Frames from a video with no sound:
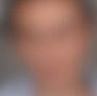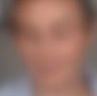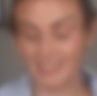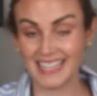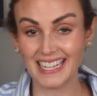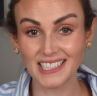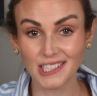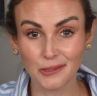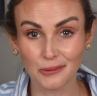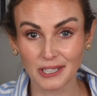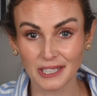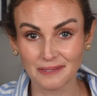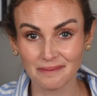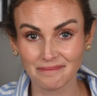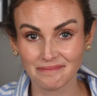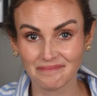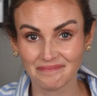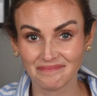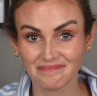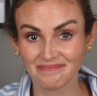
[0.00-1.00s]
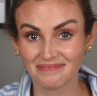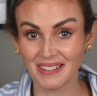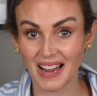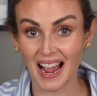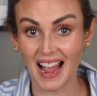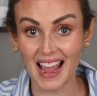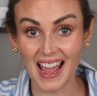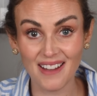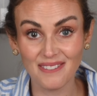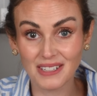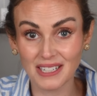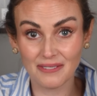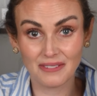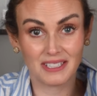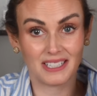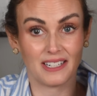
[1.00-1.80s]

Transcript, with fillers: Next one, I haven't even